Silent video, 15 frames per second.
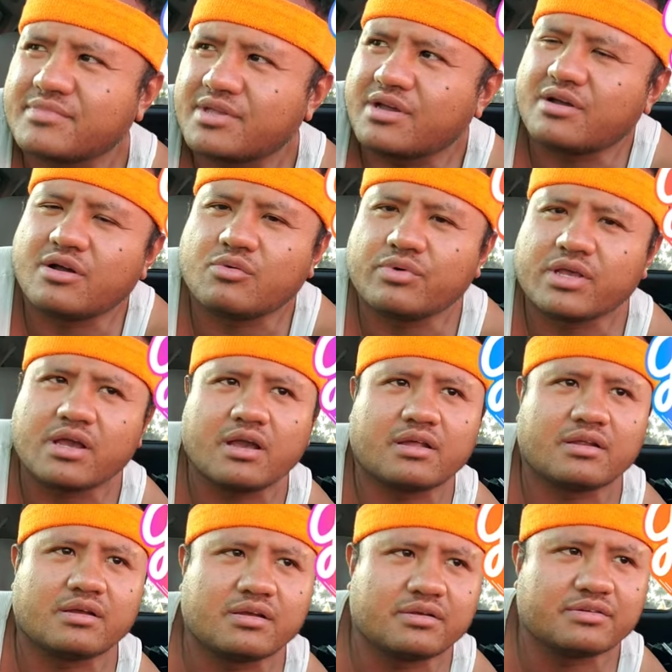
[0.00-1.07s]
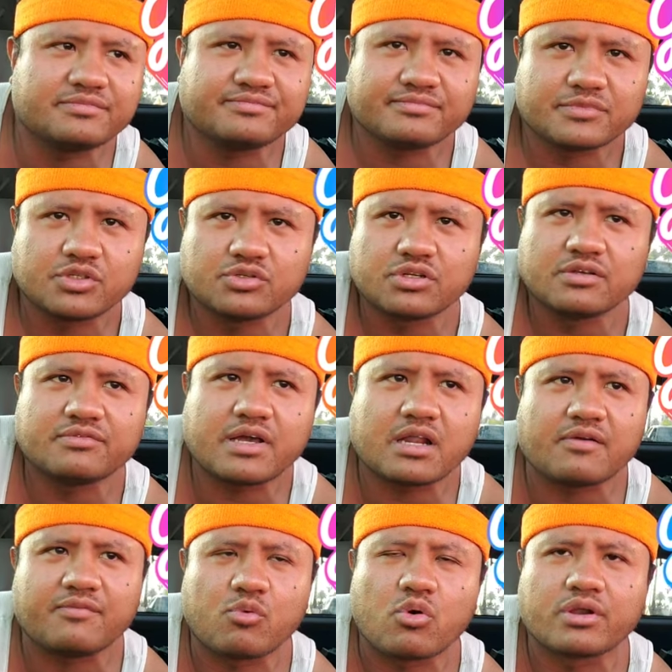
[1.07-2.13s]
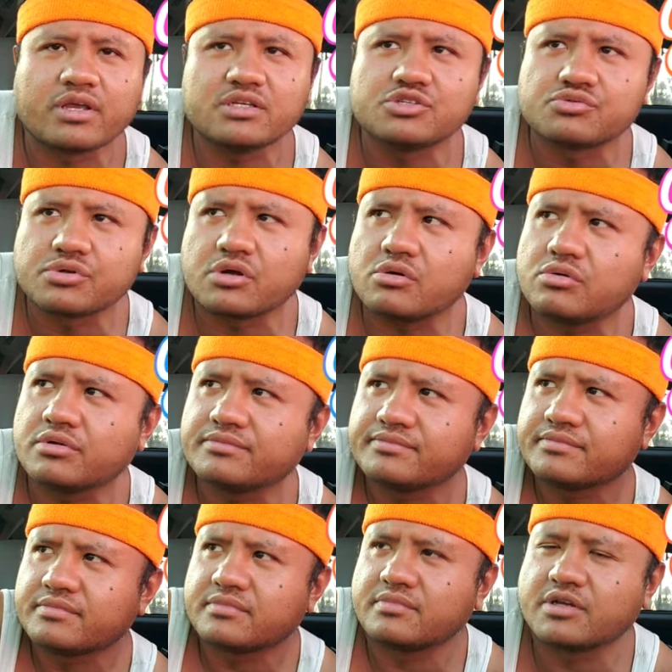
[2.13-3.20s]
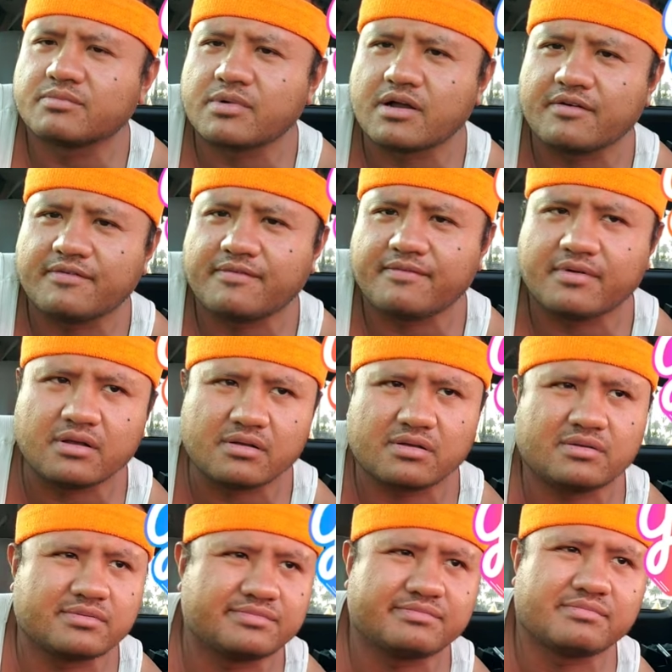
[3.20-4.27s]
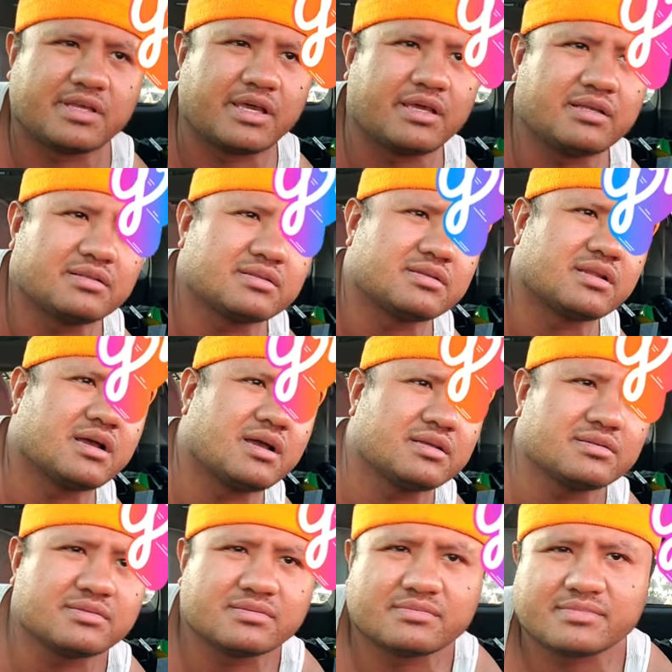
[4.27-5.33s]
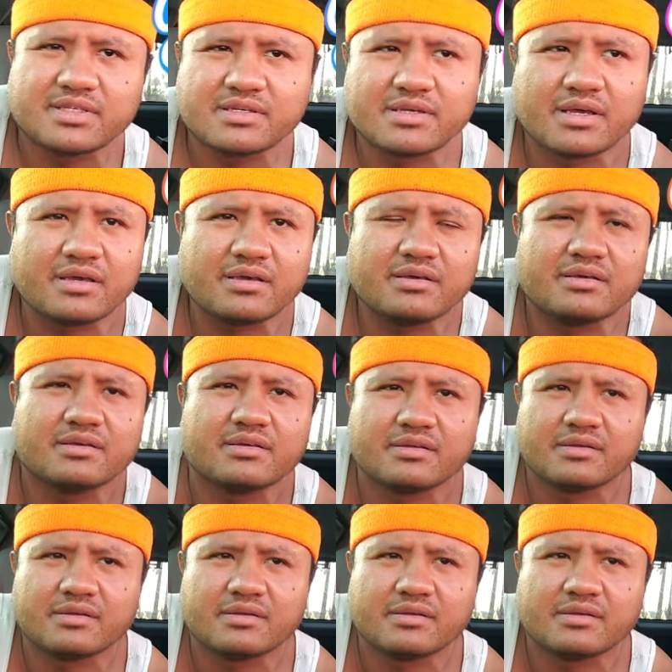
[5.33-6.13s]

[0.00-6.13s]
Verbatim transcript: yeah, we had a usually we had a four day drill Made about uh, eight, nine K